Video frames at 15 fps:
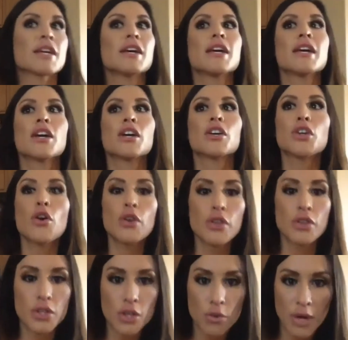go to the U
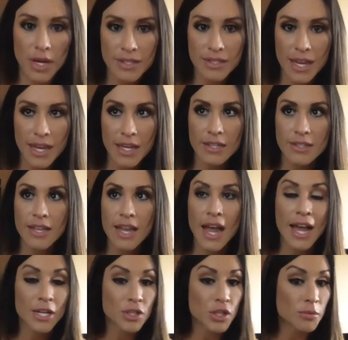S A's. I
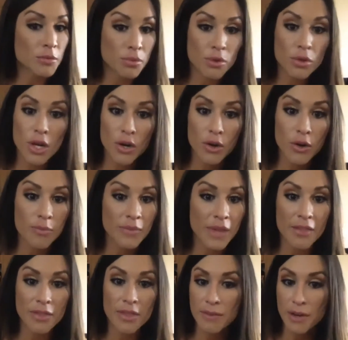turned pro at the
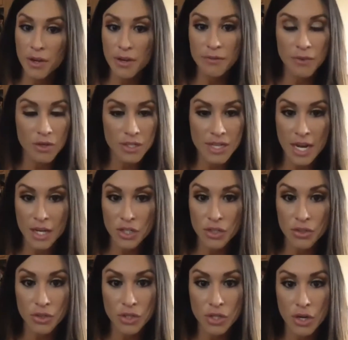very first national
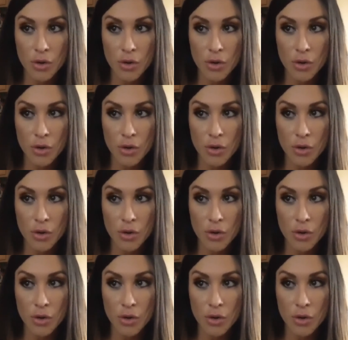show.